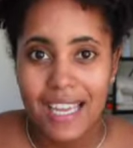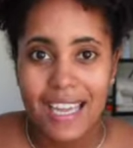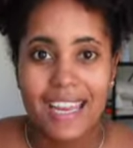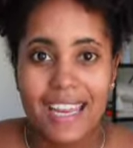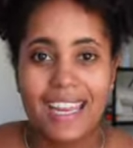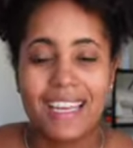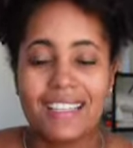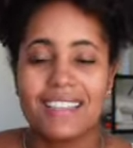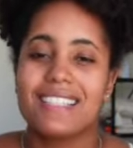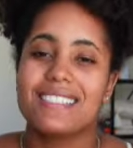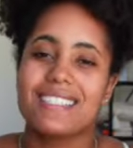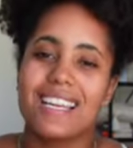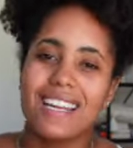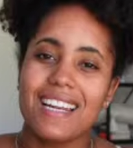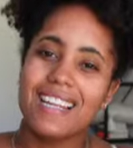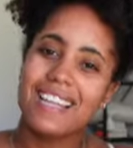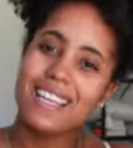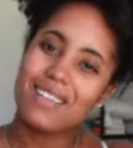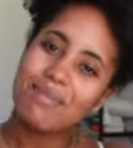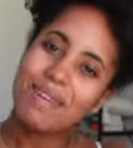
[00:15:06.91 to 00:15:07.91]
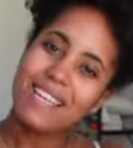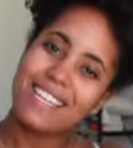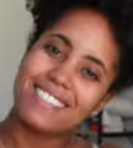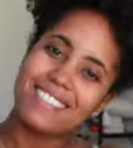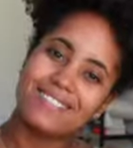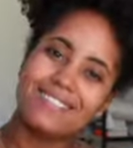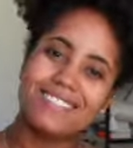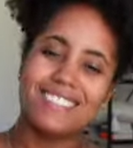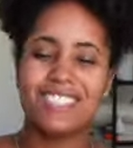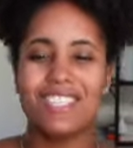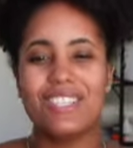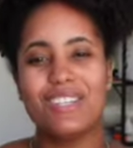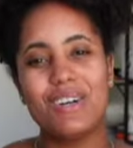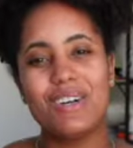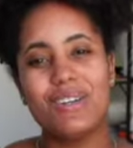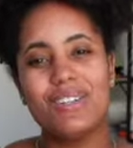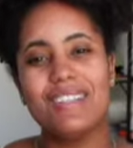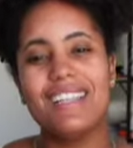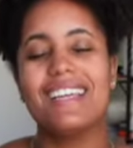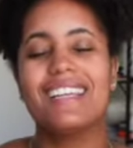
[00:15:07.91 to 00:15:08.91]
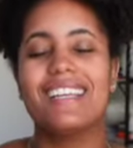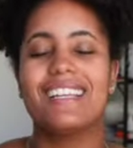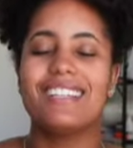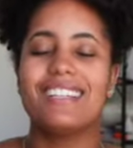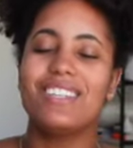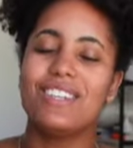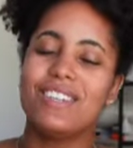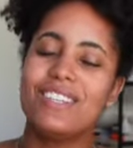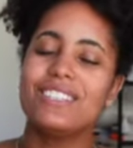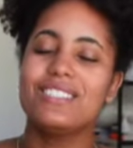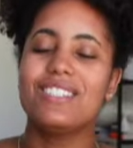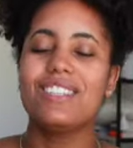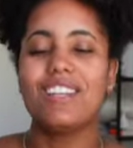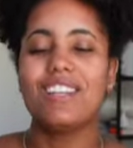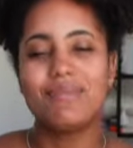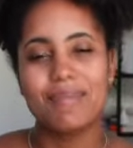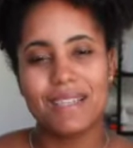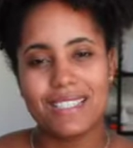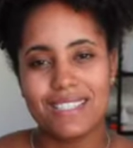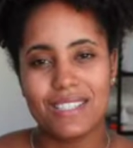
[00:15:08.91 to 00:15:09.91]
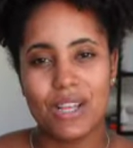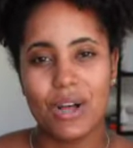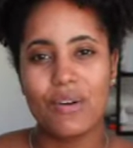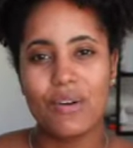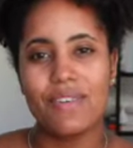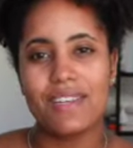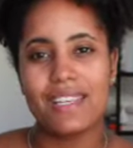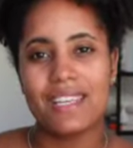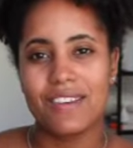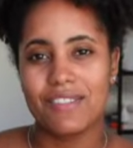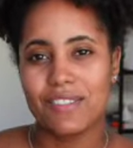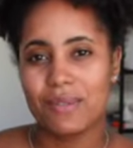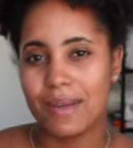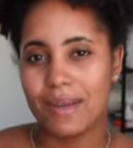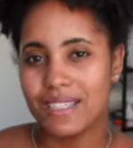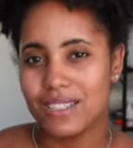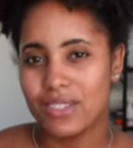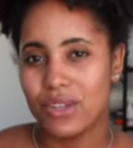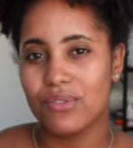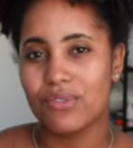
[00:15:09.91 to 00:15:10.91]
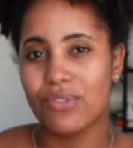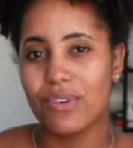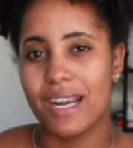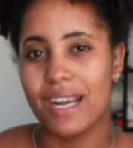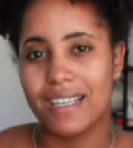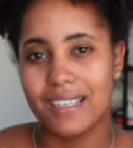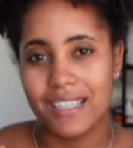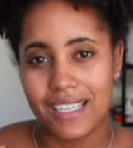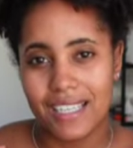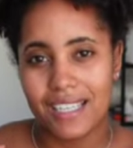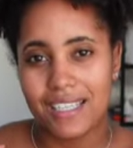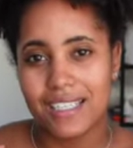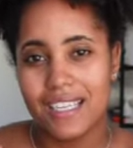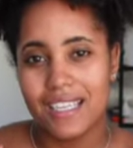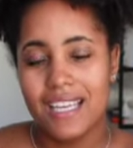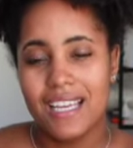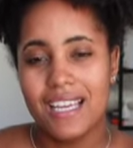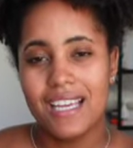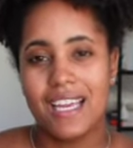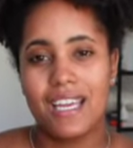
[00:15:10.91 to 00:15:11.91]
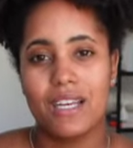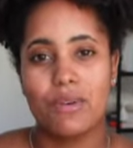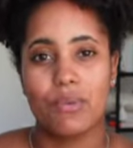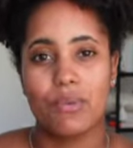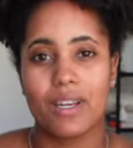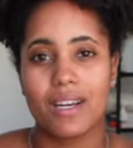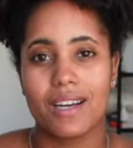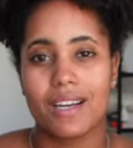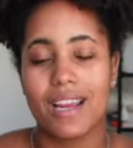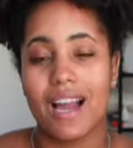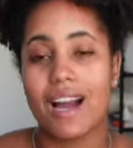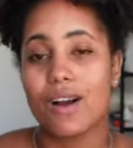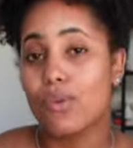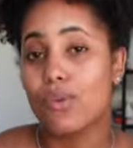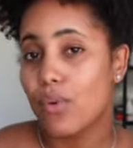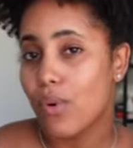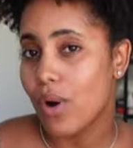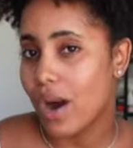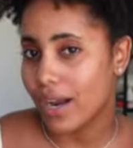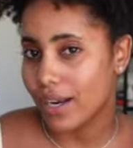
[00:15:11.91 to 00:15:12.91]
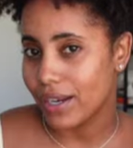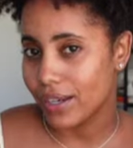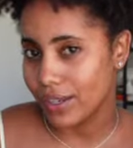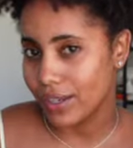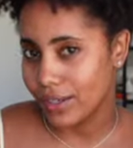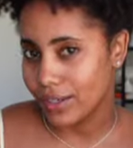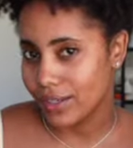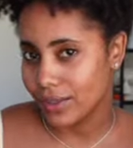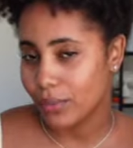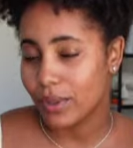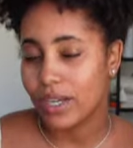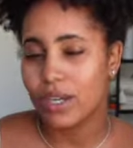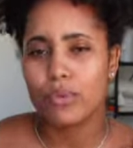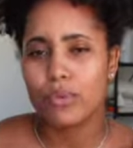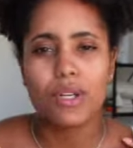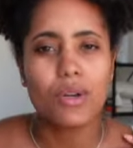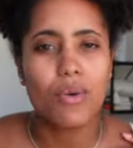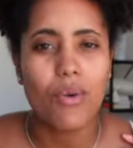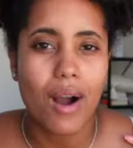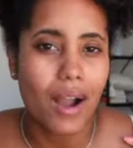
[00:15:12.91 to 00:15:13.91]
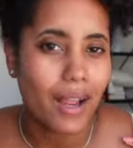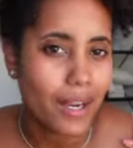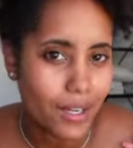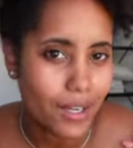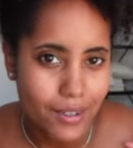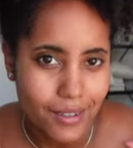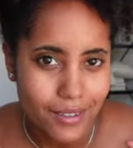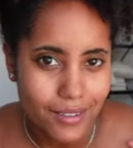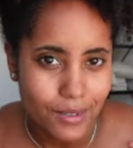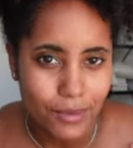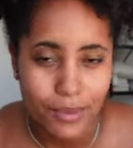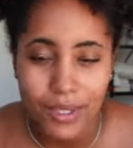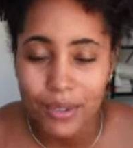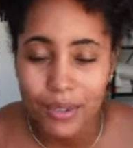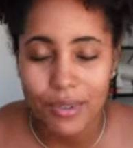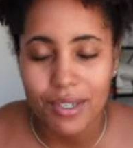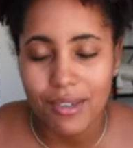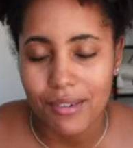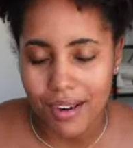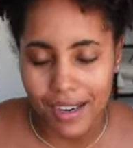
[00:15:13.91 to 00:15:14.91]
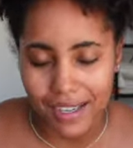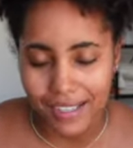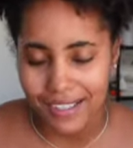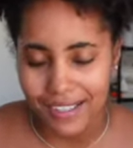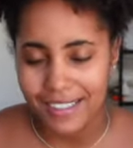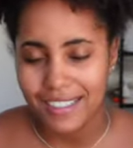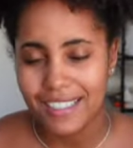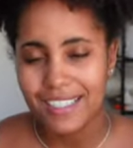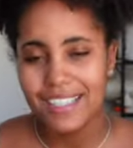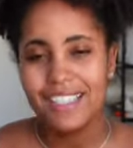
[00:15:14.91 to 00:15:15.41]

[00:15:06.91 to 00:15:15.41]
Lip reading: And that's kind of like me, you know, like learning to love myself and giving myself what I need and what I acquire, what I require.